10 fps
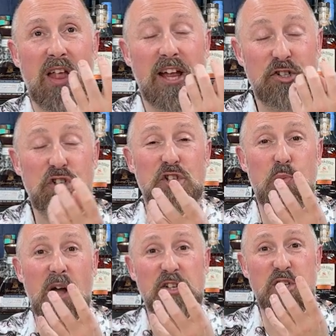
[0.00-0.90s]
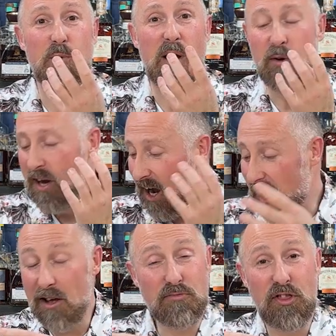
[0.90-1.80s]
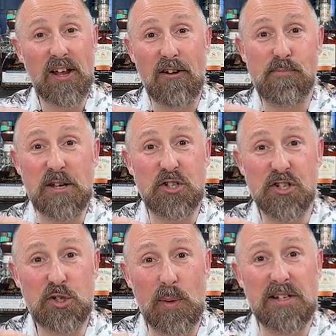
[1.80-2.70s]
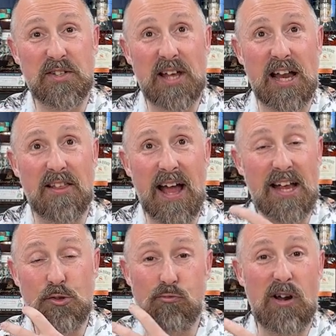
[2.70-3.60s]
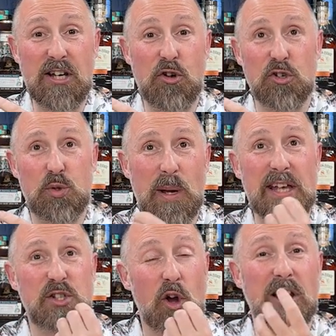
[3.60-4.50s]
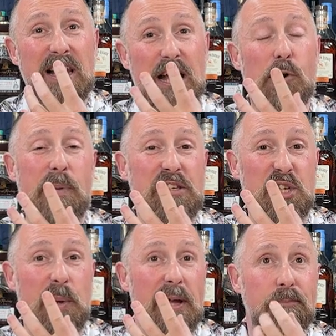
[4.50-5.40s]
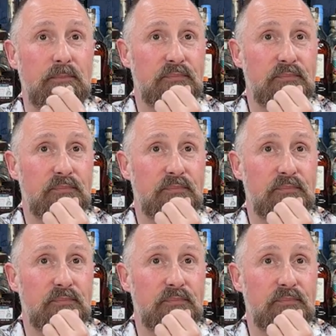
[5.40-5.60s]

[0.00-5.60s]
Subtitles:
It just works so well. I don't think I've mentioned the sweetness scale of that. It's really not sweet. It's got a little bit to it.